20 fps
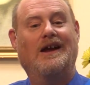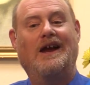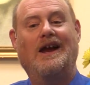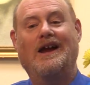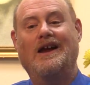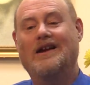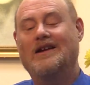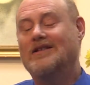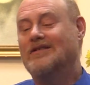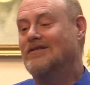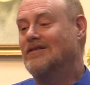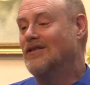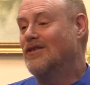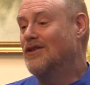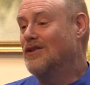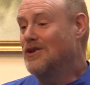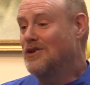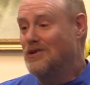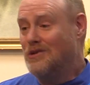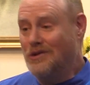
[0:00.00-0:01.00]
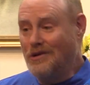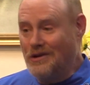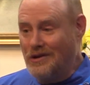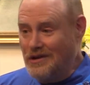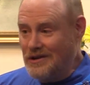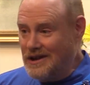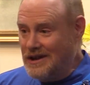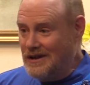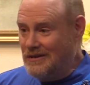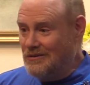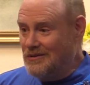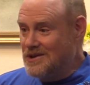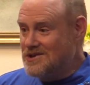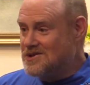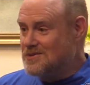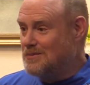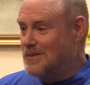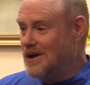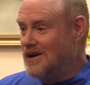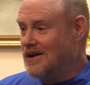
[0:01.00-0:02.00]
And the girl can
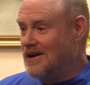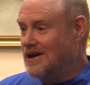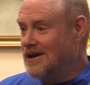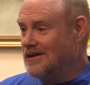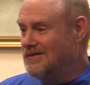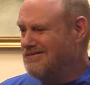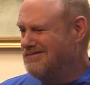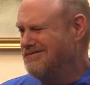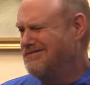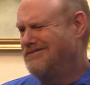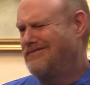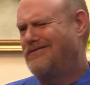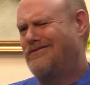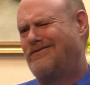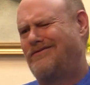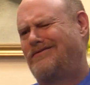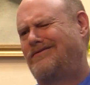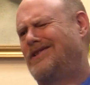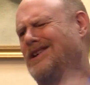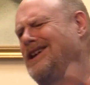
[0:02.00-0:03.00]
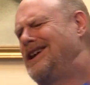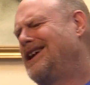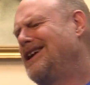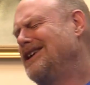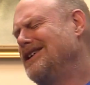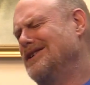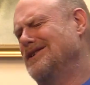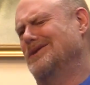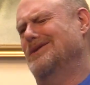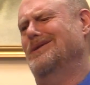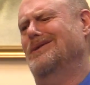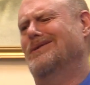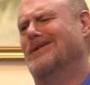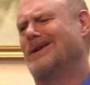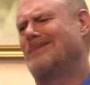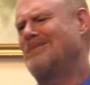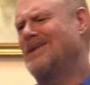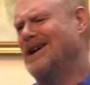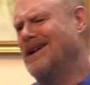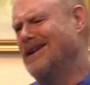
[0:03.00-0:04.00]
respond forget you.
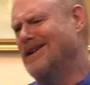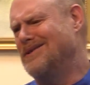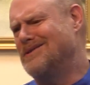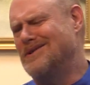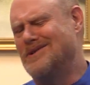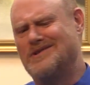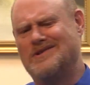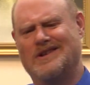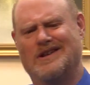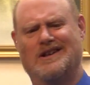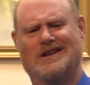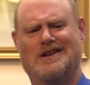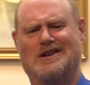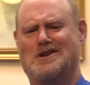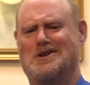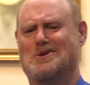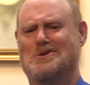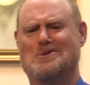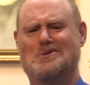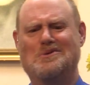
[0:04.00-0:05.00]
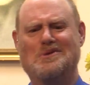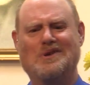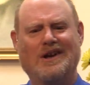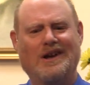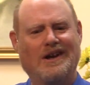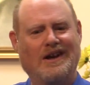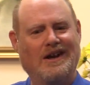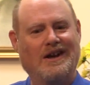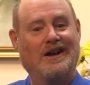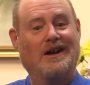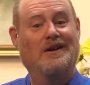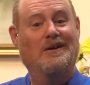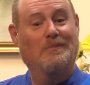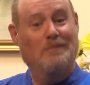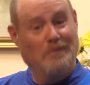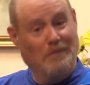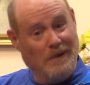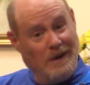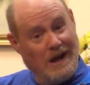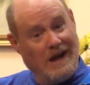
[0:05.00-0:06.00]
I'm not interested in you.
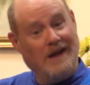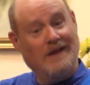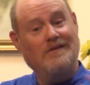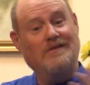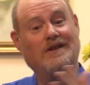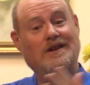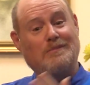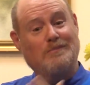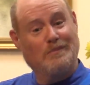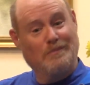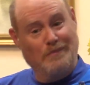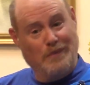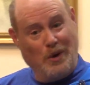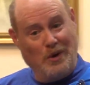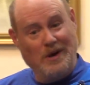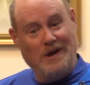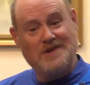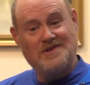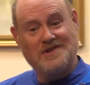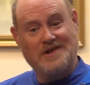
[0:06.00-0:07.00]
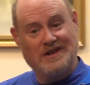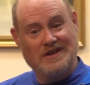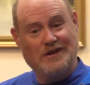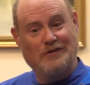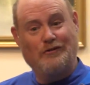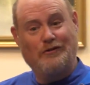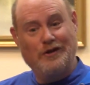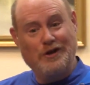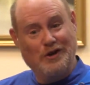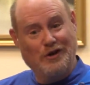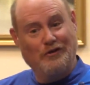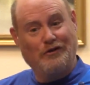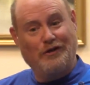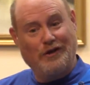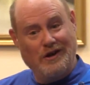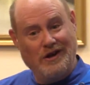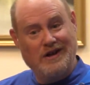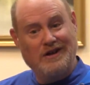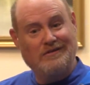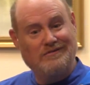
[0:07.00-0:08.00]
And the boy is going to feel
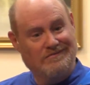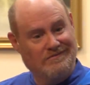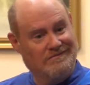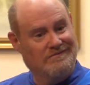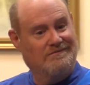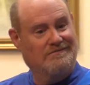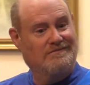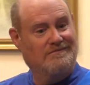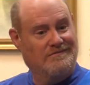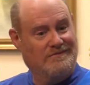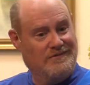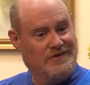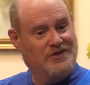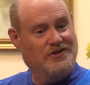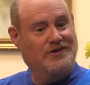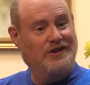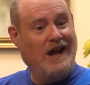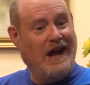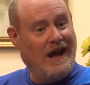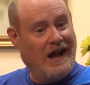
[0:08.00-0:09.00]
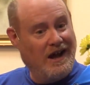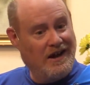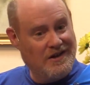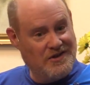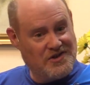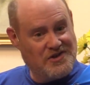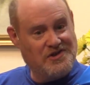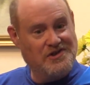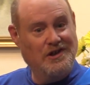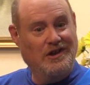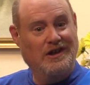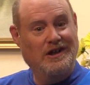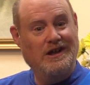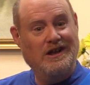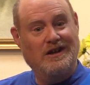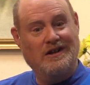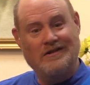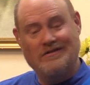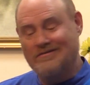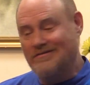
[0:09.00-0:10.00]
very sad and
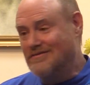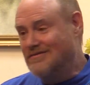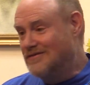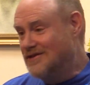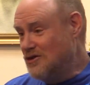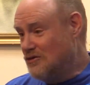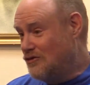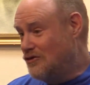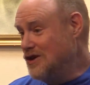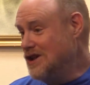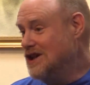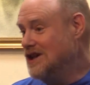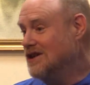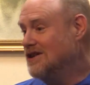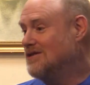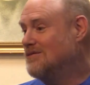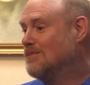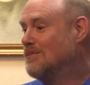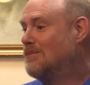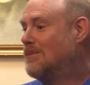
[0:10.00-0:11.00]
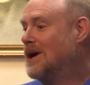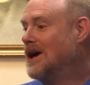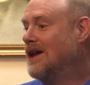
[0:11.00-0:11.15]
silly and defeated